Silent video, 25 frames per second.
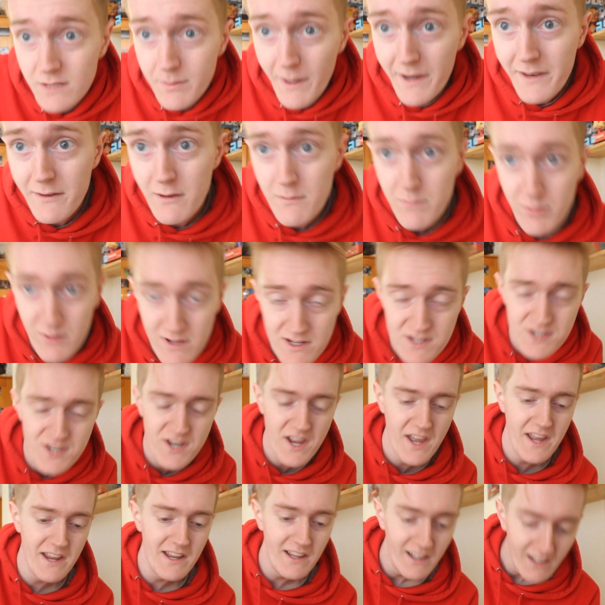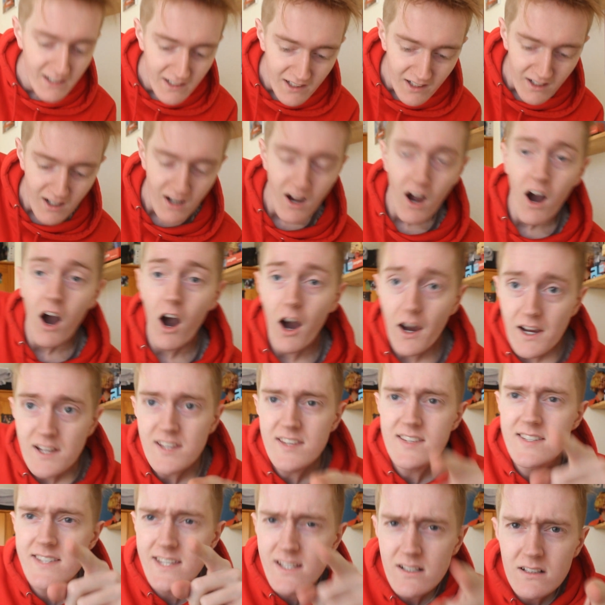You better appreciate I
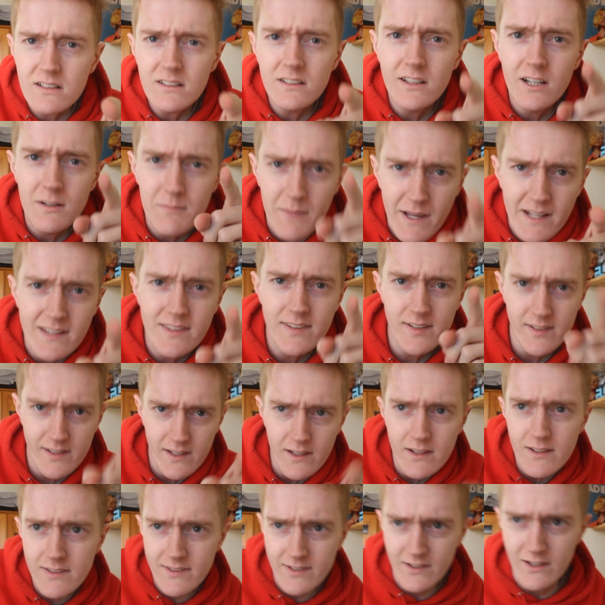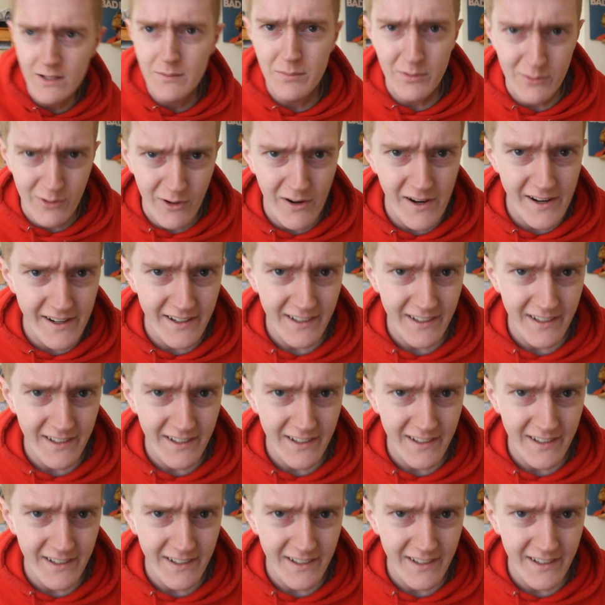still commit to YouTube, right?